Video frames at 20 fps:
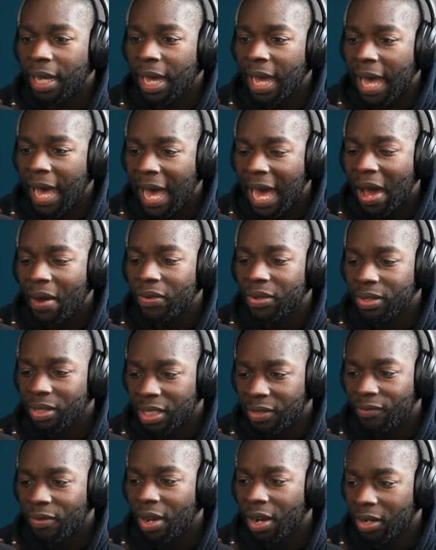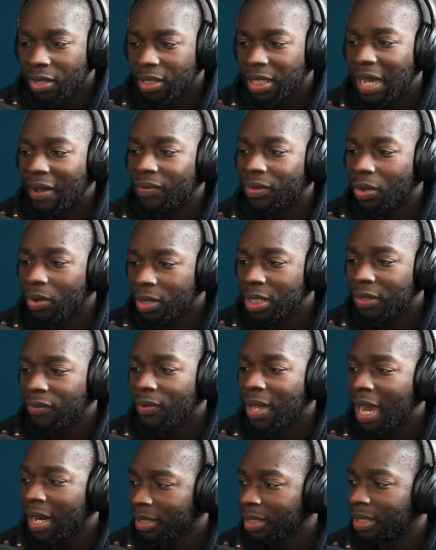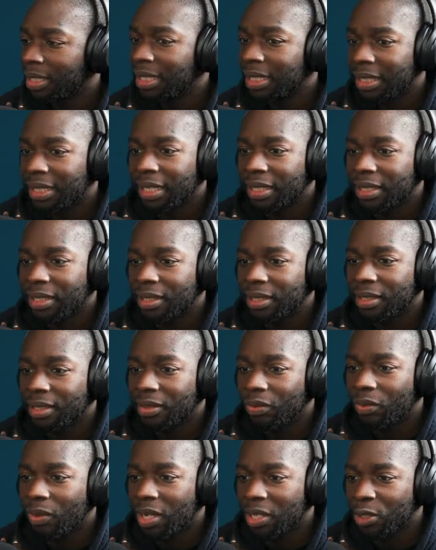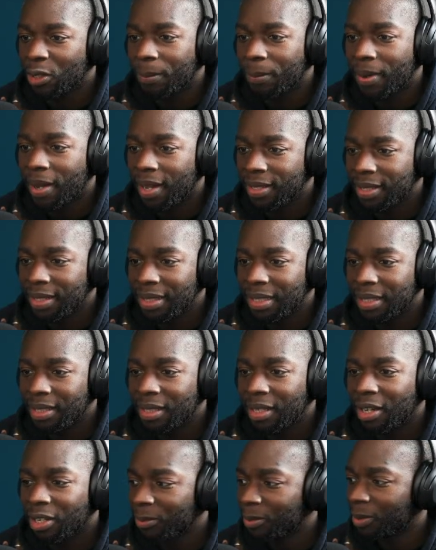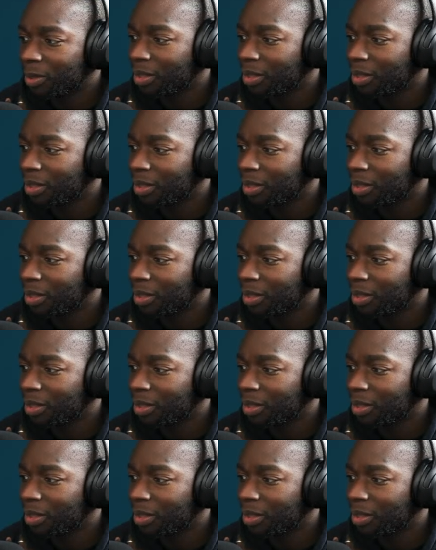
How does this function have knowledge of action index when it's not passed in as an argument?